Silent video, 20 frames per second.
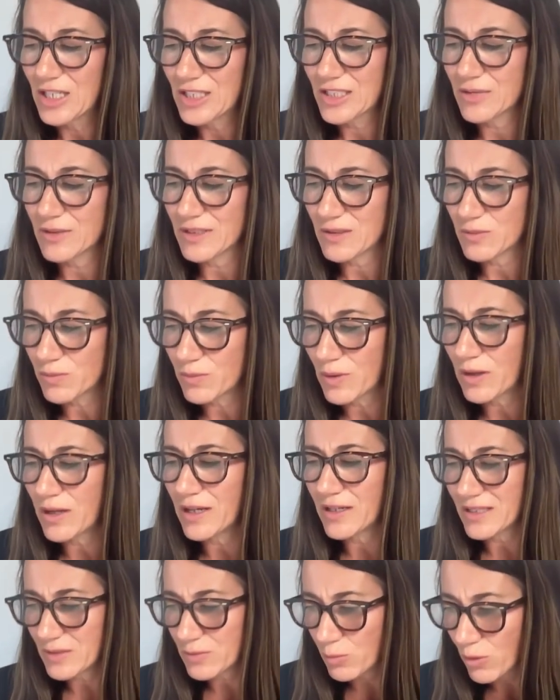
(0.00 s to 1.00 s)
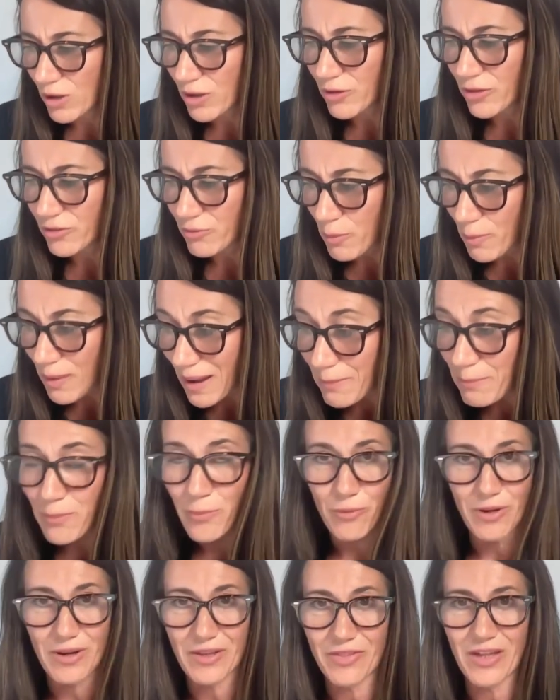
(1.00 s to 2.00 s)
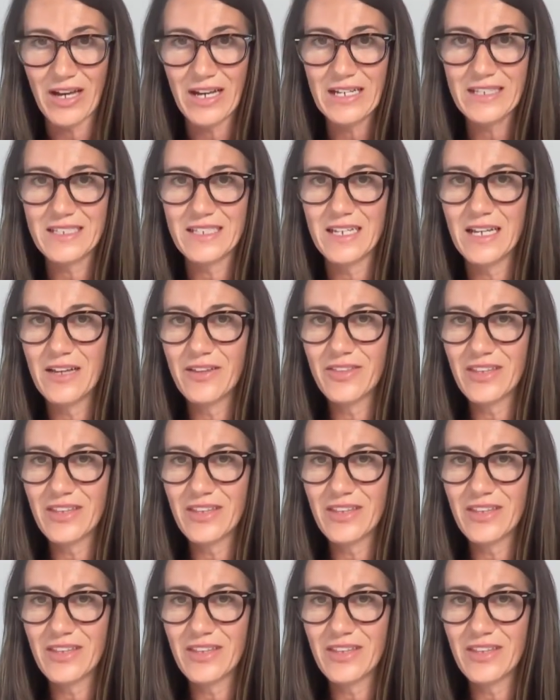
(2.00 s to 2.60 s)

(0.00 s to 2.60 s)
So it's worth remembering that